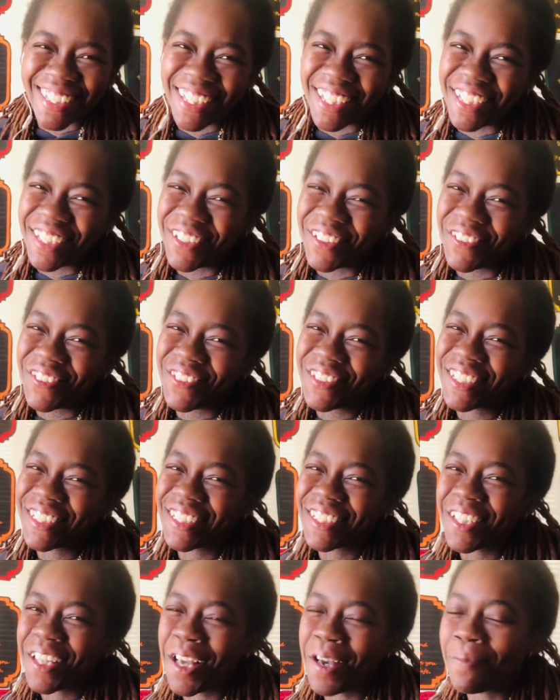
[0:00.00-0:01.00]
loves.
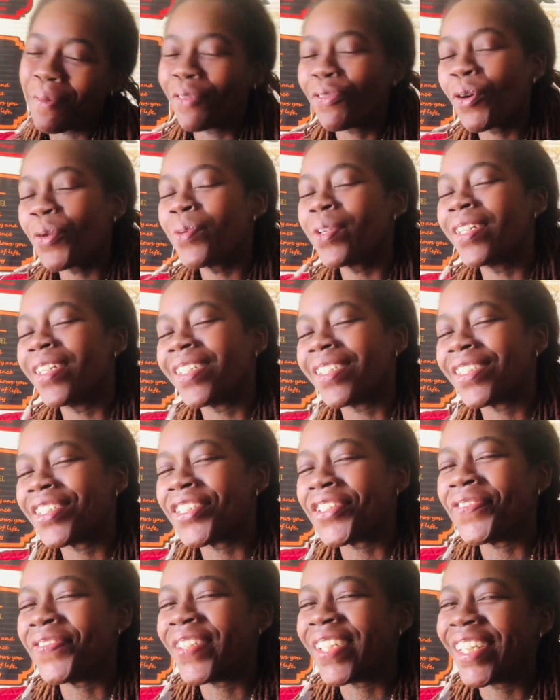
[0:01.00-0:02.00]
Before we get into
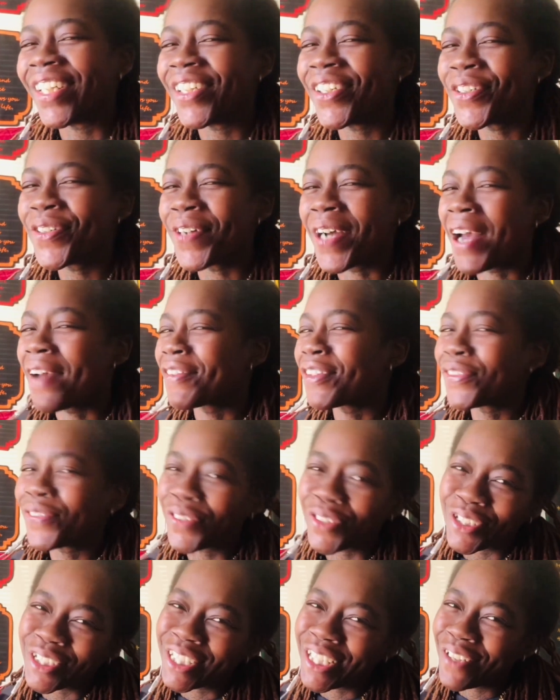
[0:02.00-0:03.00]
the video, I have to
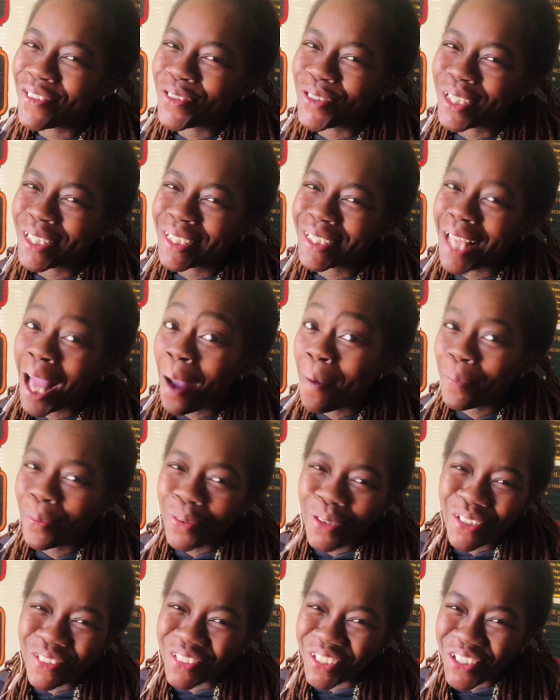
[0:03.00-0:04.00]
first give you this
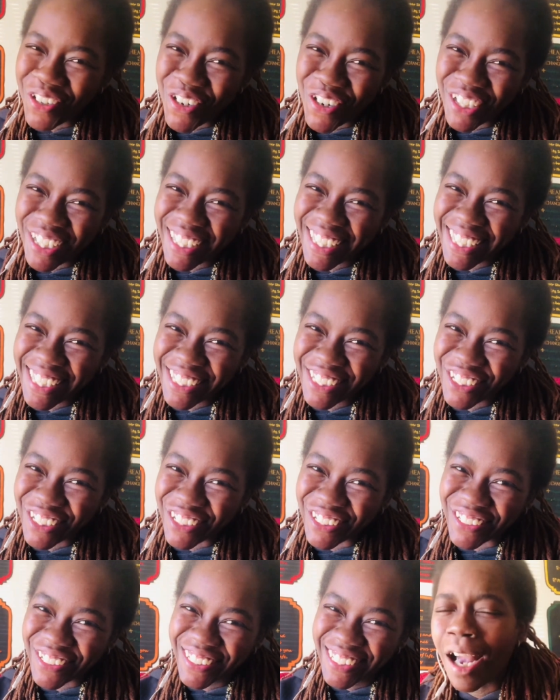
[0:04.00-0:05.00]
pre-recorded
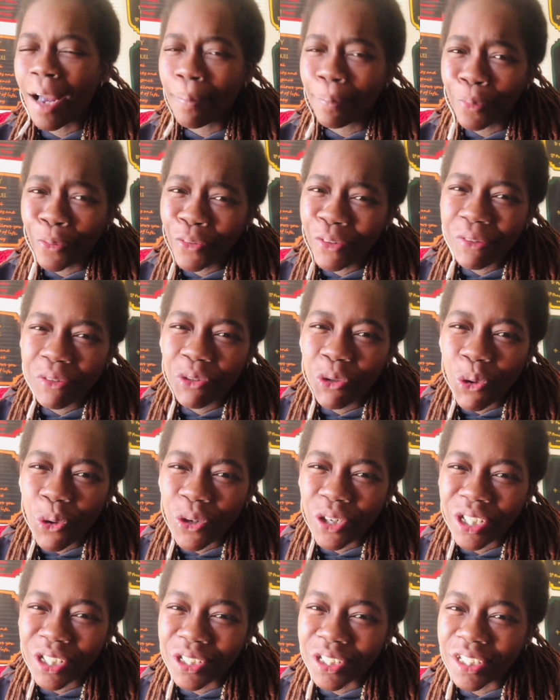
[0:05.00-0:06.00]
intro. I'm
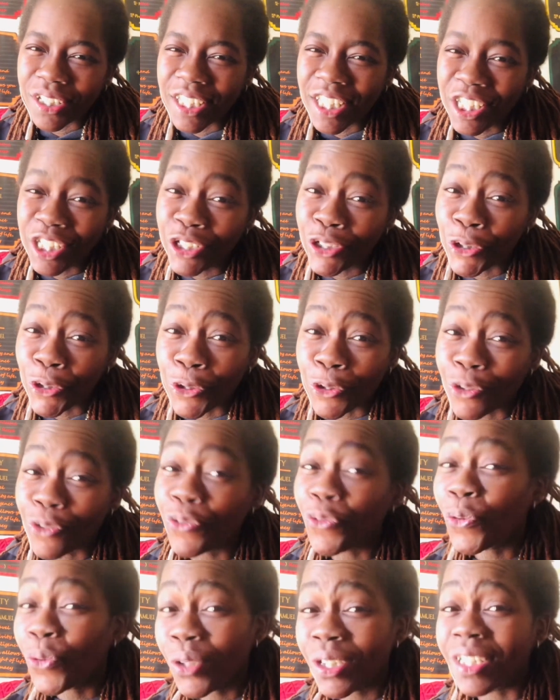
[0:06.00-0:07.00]
pre-recording the intros
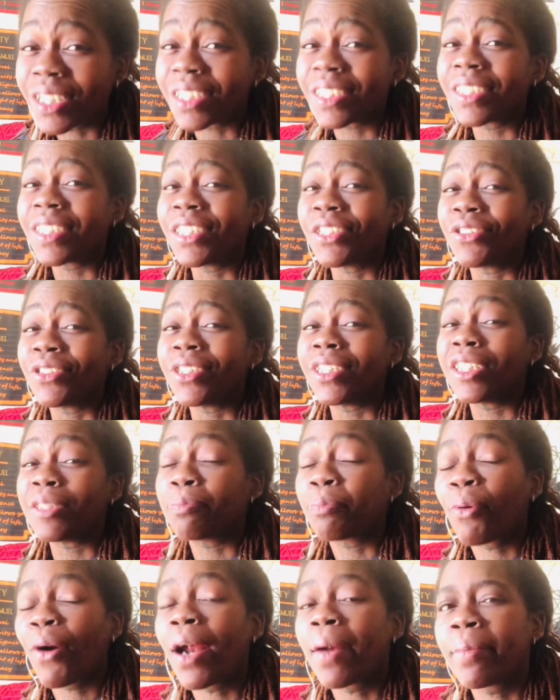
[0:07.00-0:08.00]
for this series
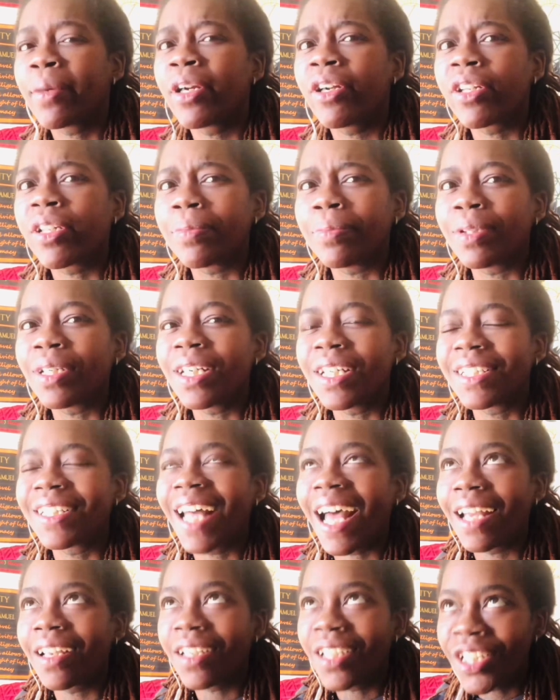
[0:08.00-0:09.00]
primarily because
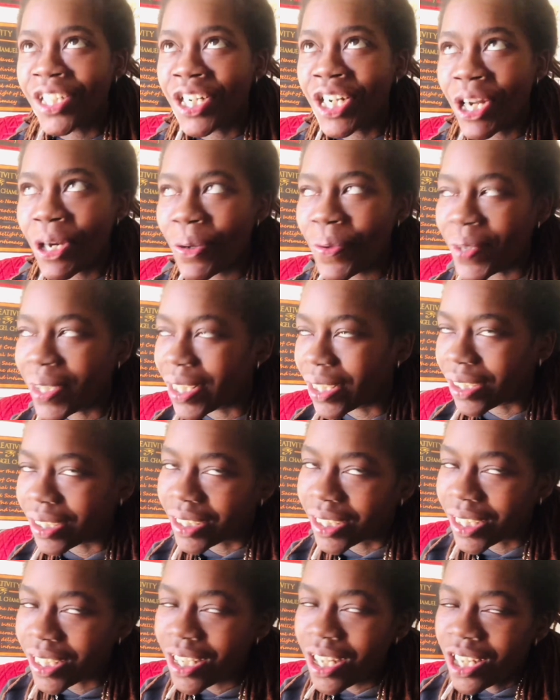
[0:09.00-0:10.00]
I
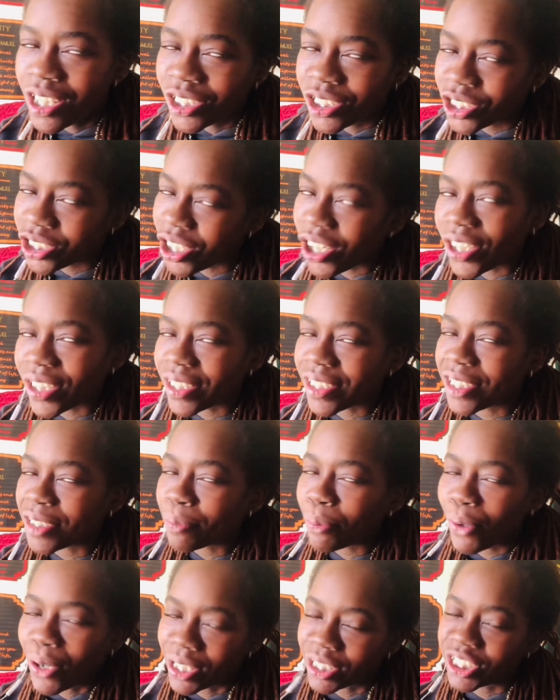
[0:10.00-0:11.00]
unknowingly started this
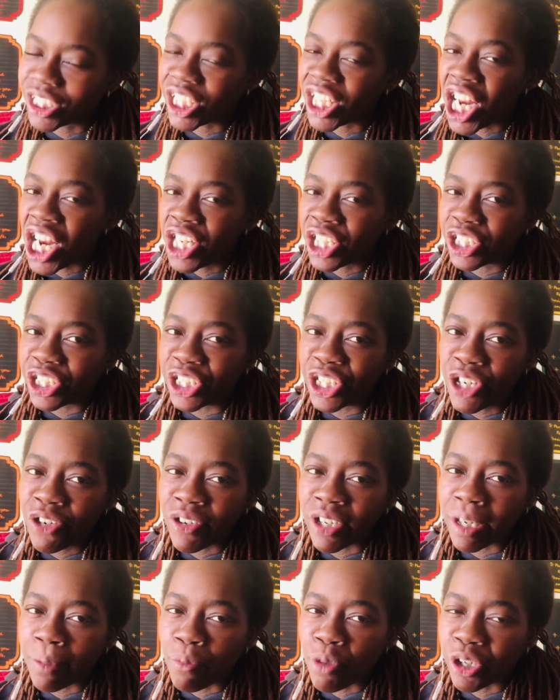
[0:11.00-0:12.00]
project
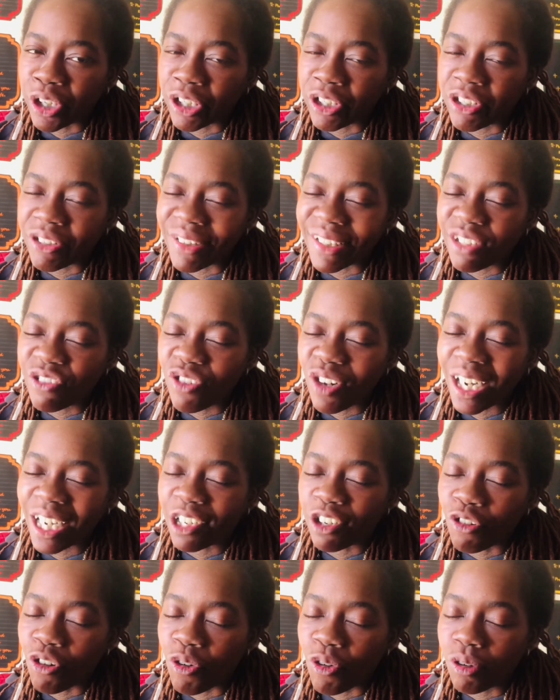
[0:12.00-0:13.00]
during Mercury
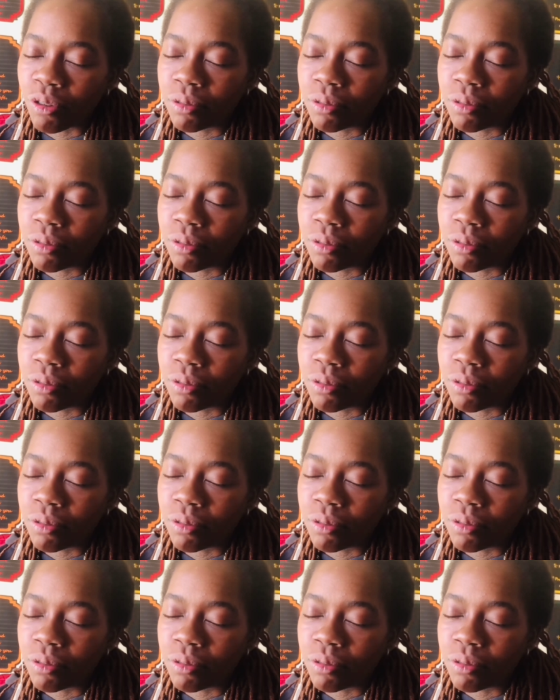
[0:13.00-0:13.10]
retro.